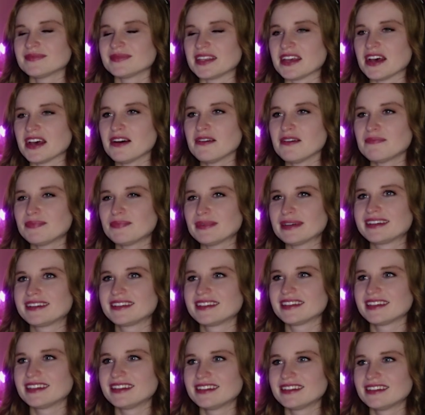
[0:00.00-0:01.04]
Yep.
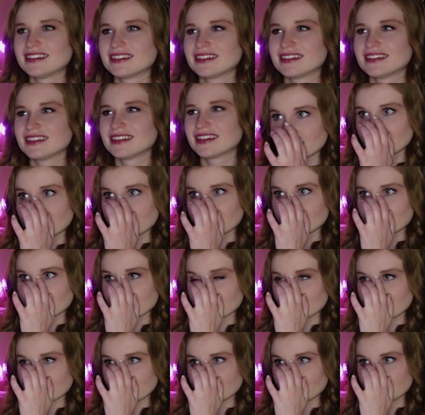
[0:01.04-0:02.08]
'Twas
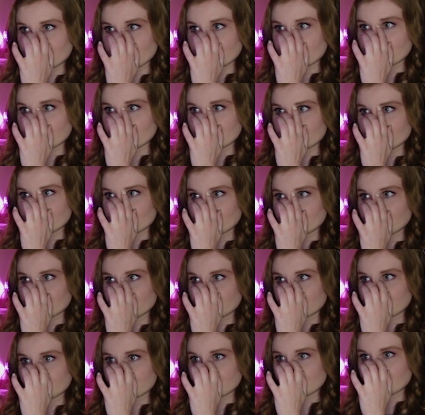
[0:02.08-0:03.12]
the night before
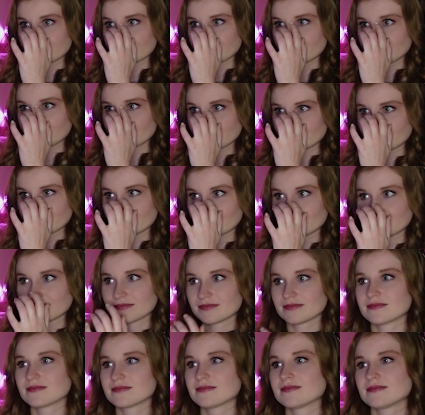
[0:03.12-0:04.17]
Christmas, and all
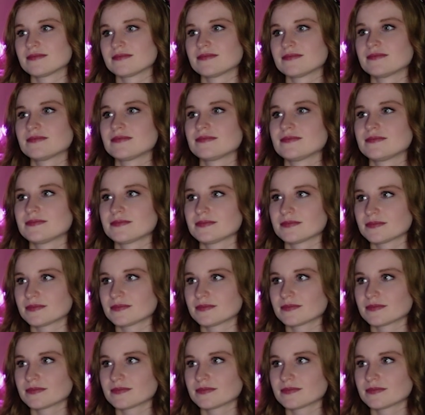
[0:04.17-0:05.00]
through the house, not